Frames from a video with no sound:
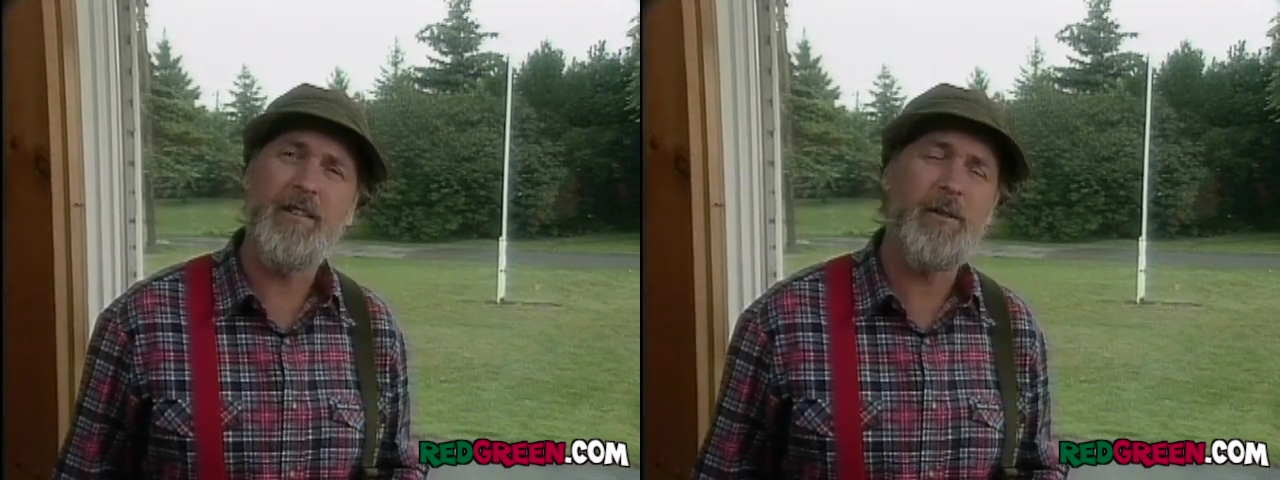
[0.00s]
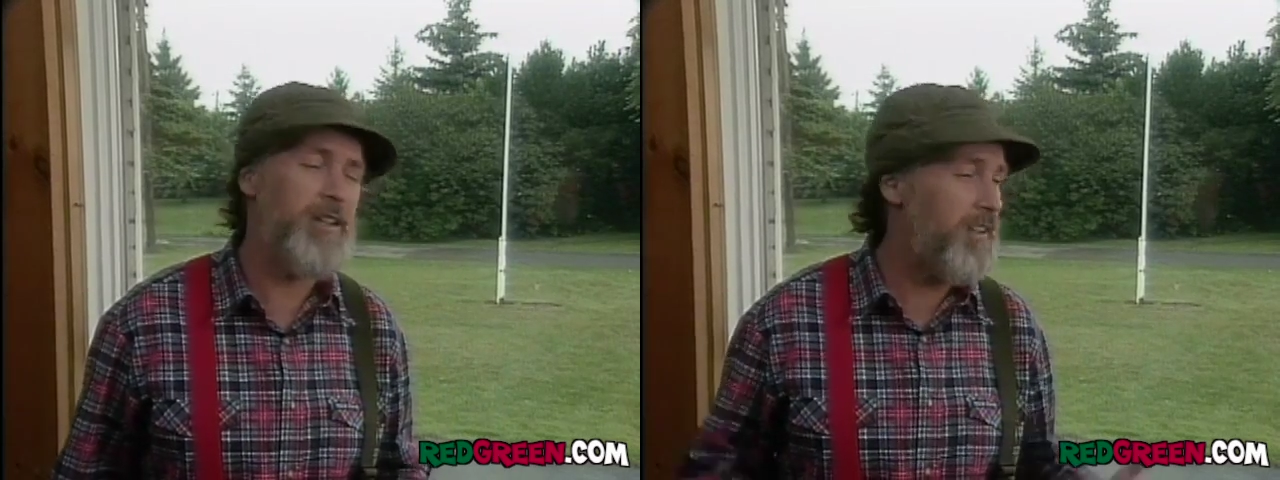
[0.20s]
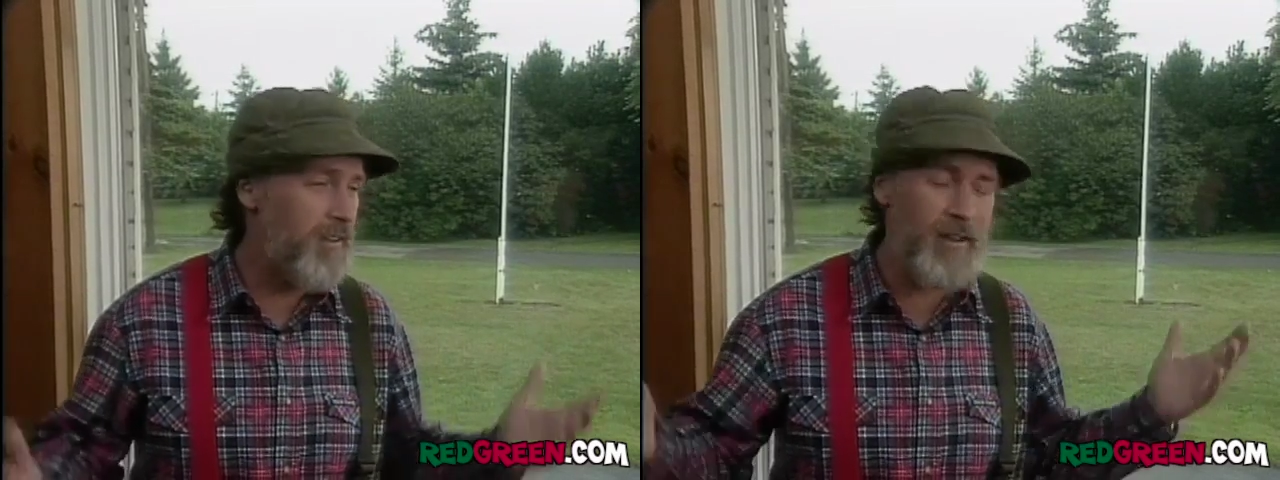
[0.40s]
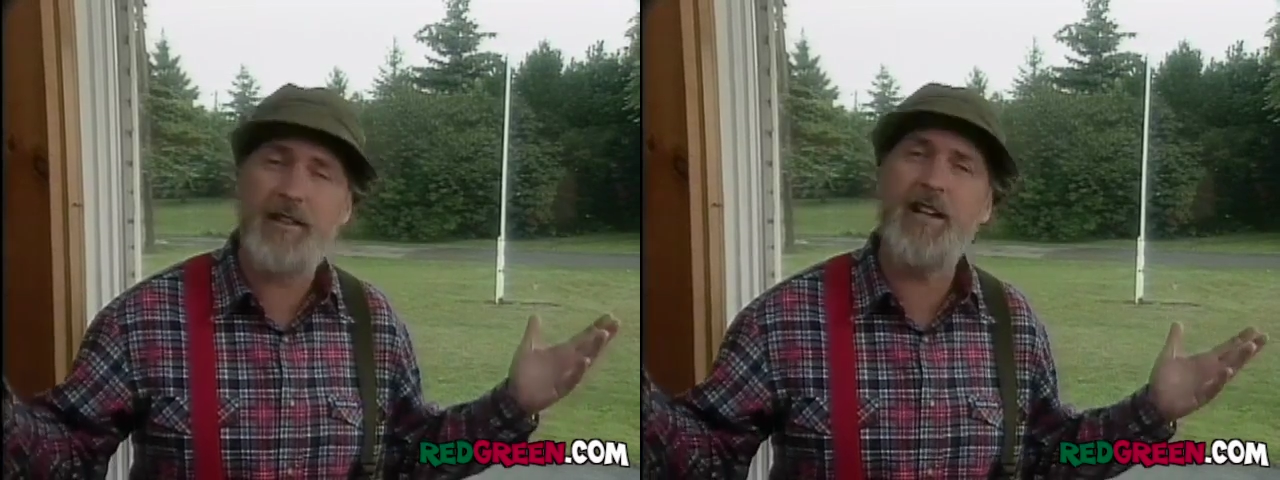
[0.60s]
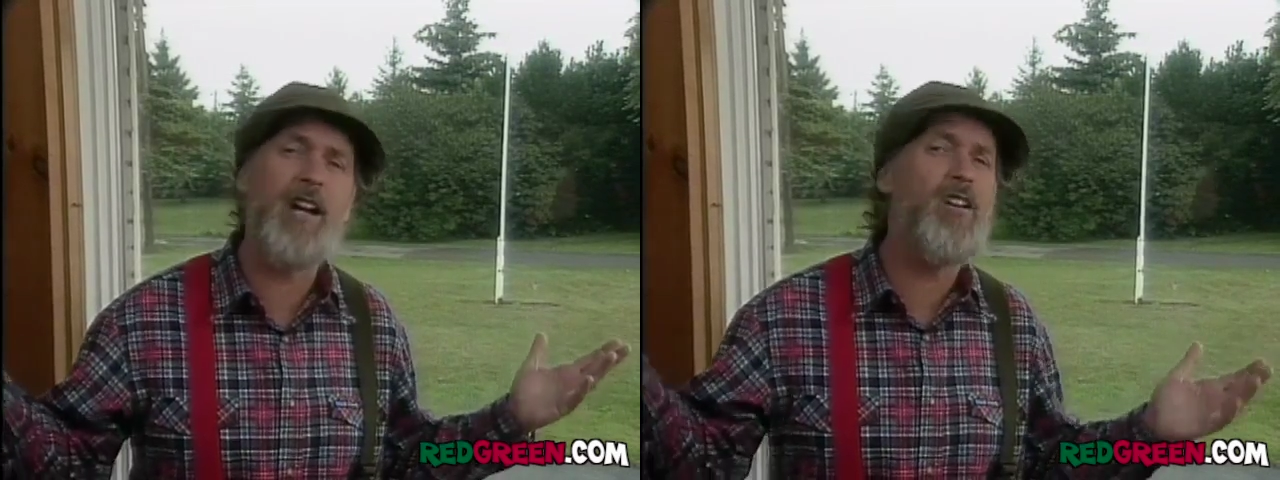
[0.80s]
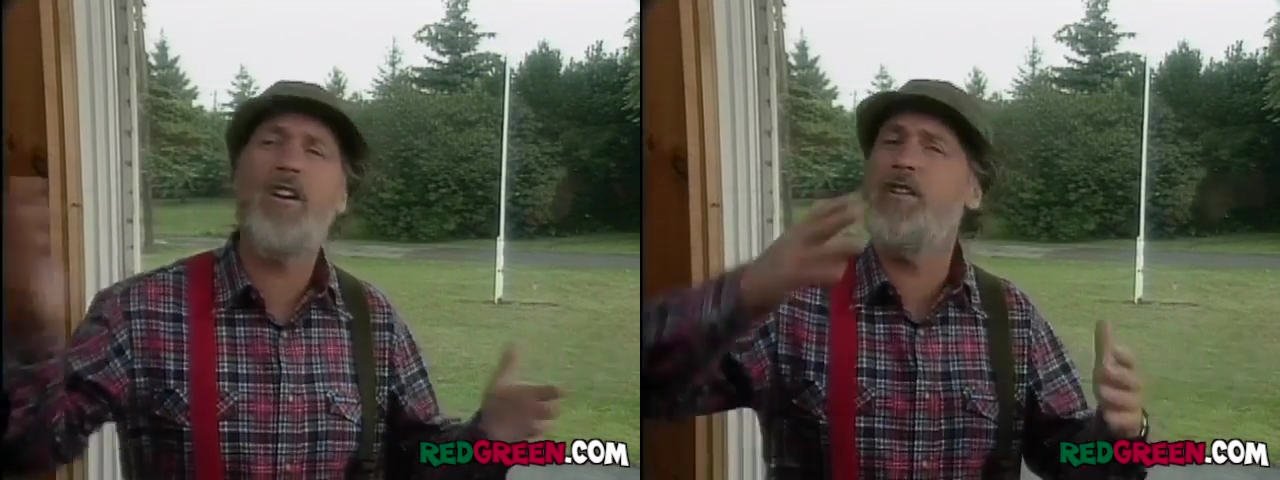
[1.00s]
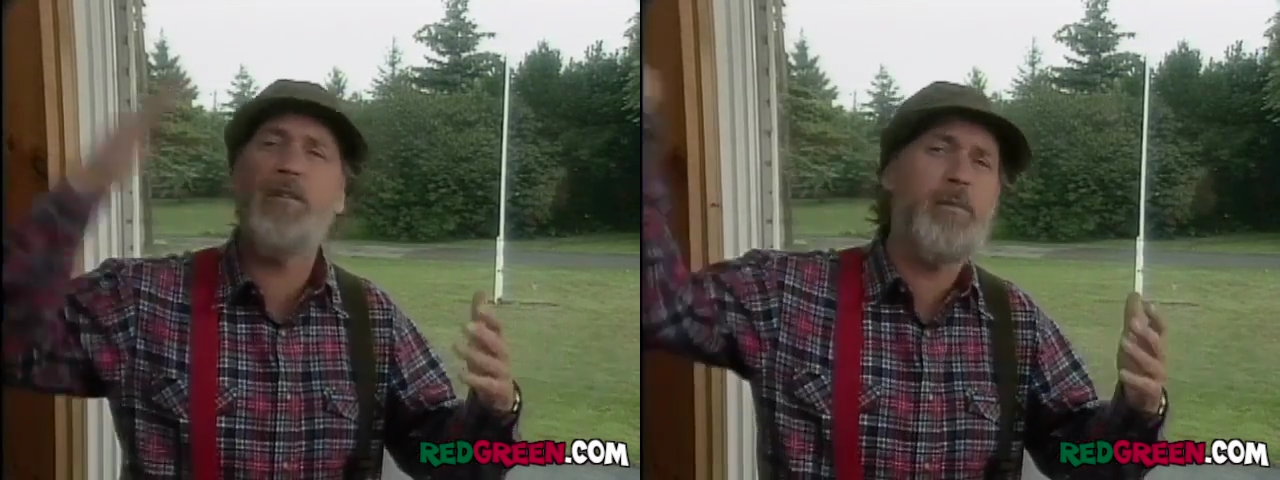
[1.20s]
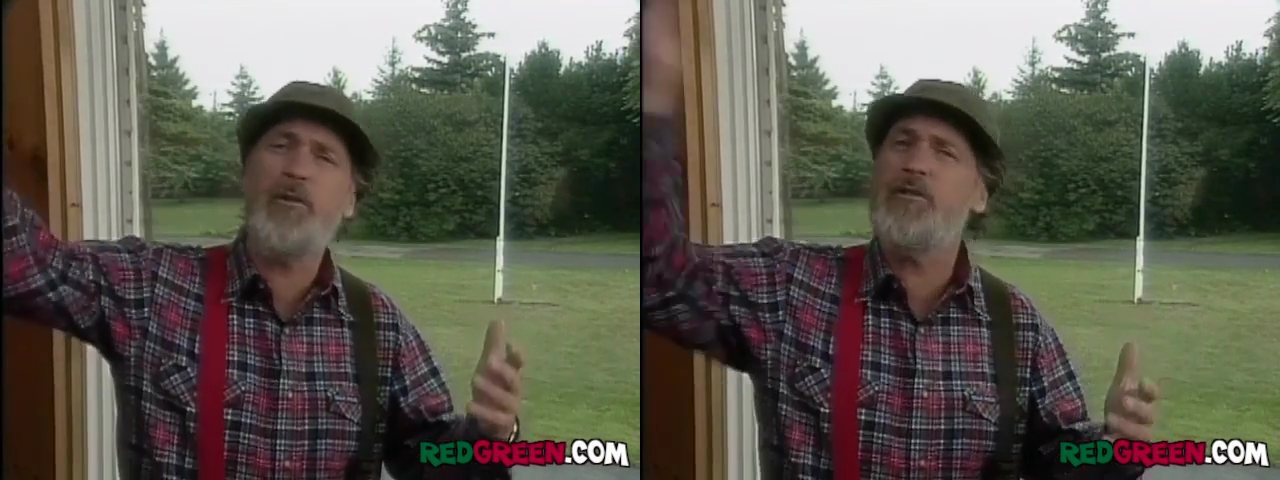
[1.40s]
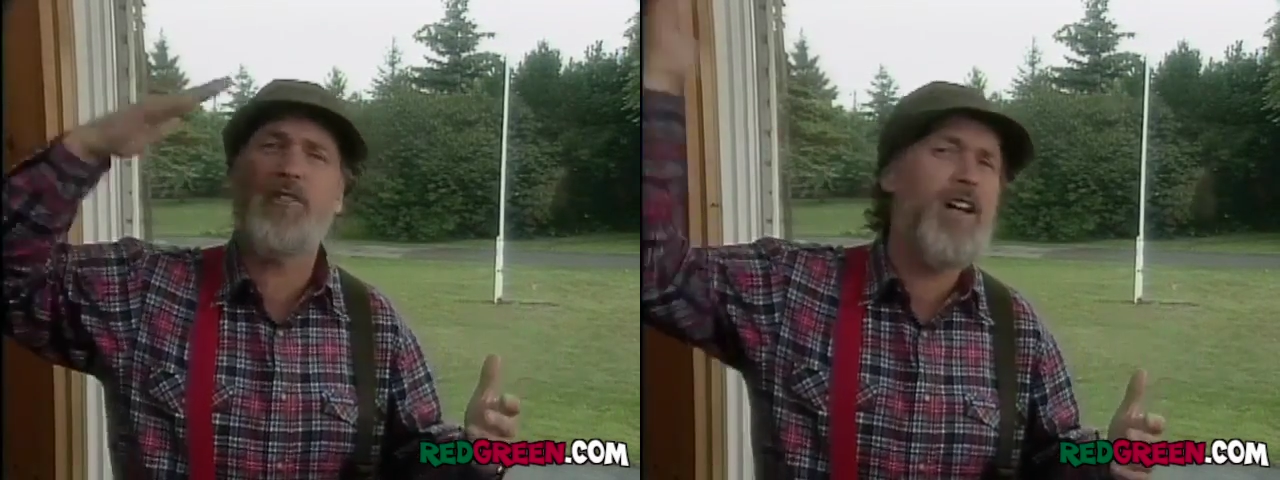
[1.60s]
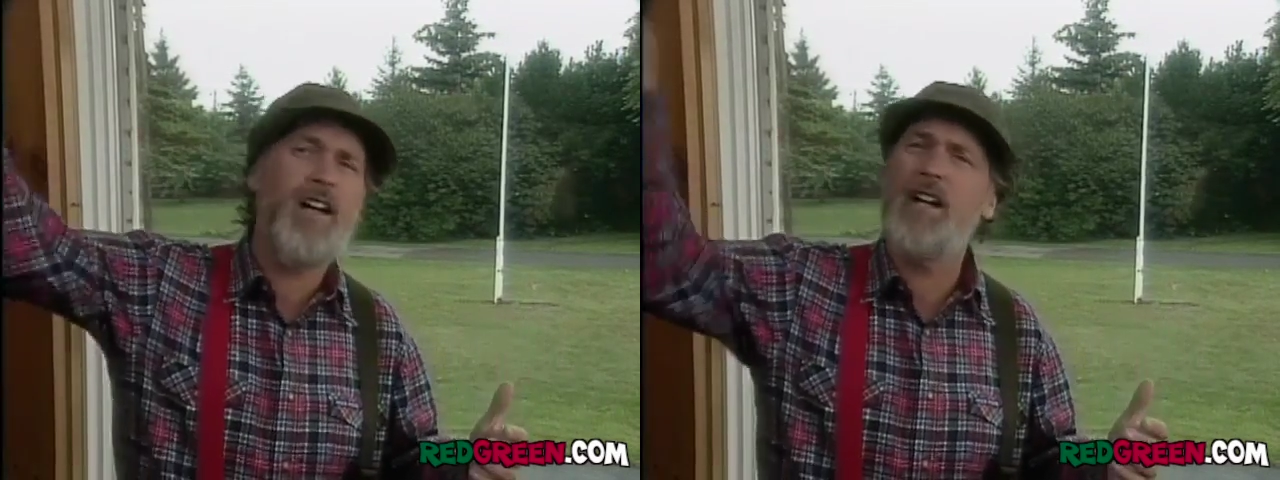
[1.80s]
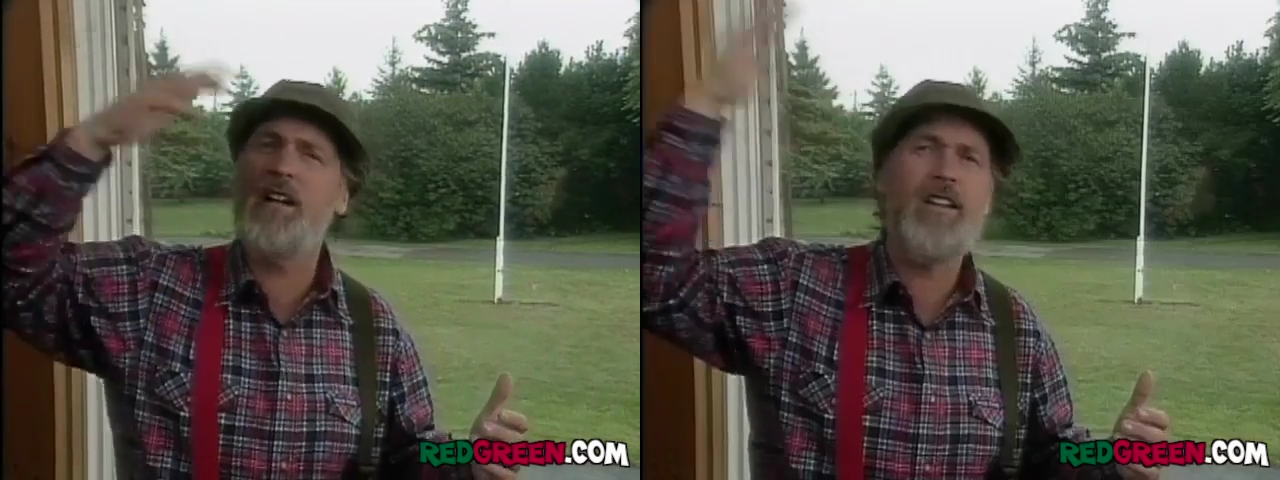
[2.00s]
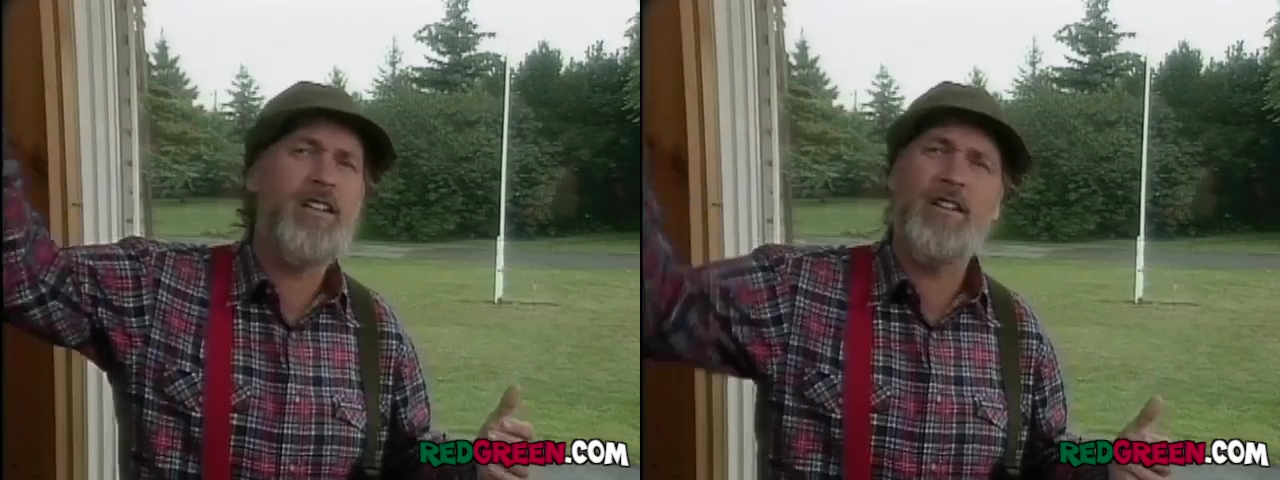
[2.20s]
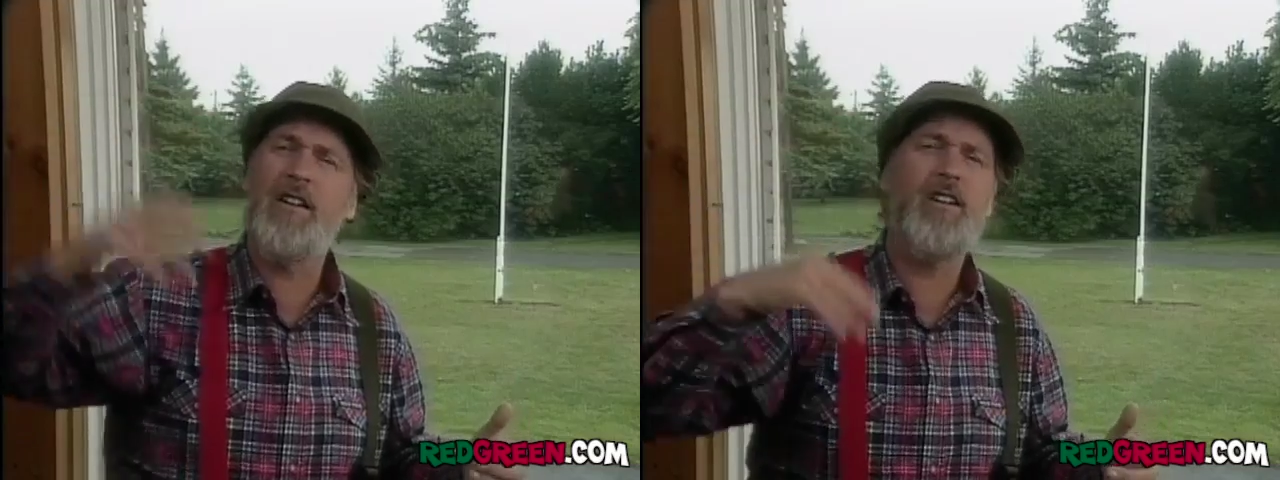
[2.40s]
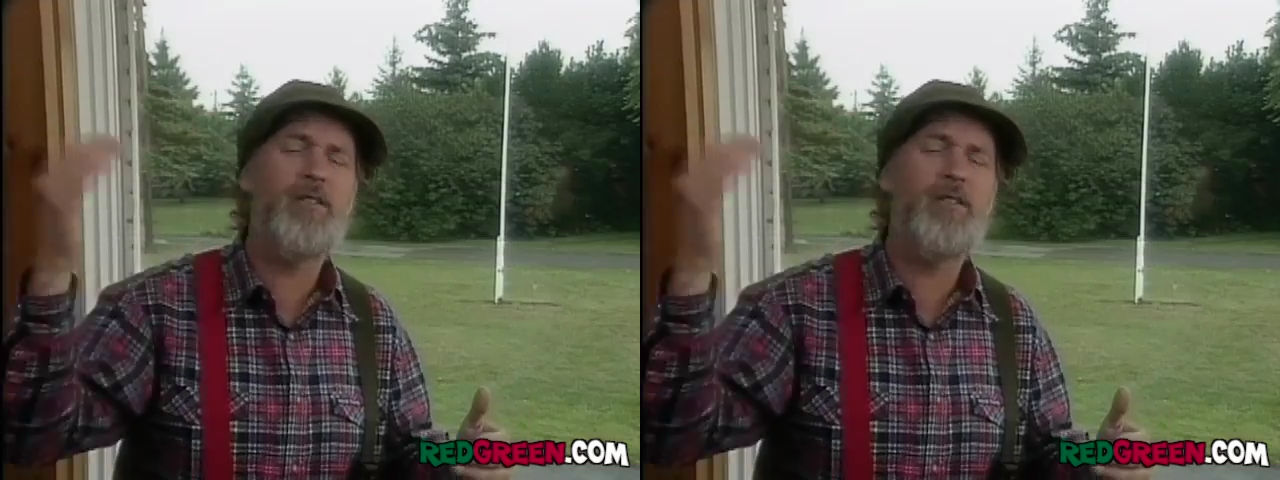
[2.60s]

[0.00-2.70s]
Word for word: Well, they they tired of all the blue sky, all